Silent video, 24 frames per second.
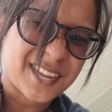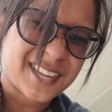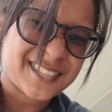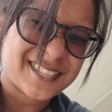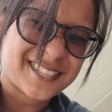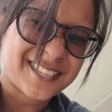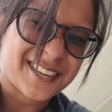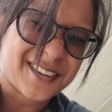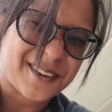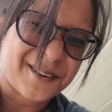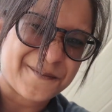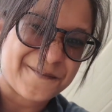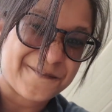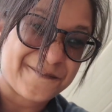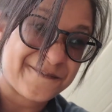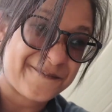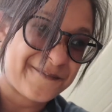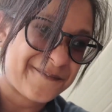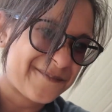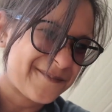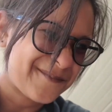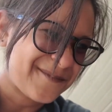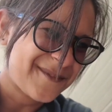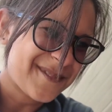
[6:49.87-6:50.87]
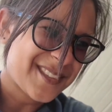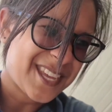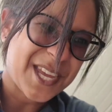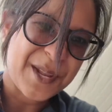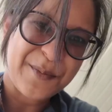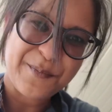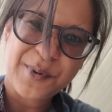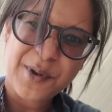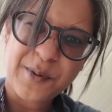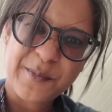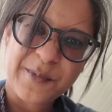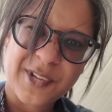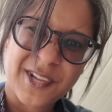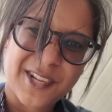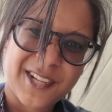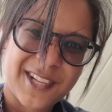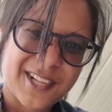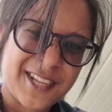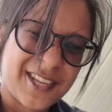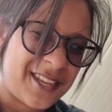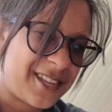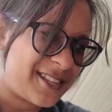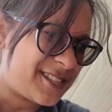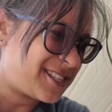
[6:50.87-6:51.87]
that it
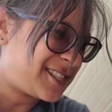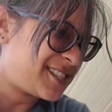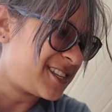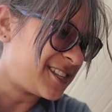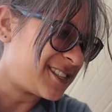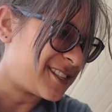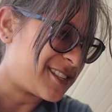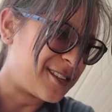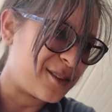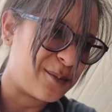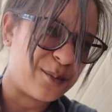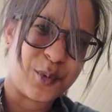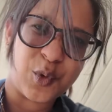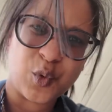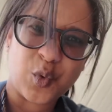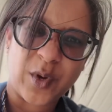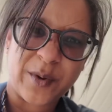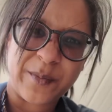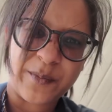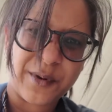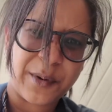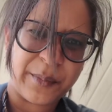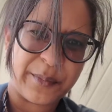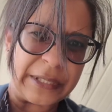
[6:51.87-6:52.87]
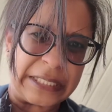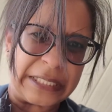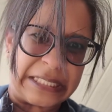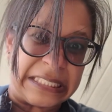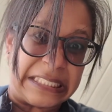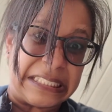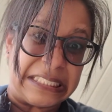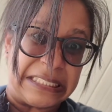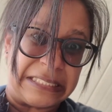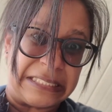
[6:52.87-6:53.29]
permanently tinted blue and purple.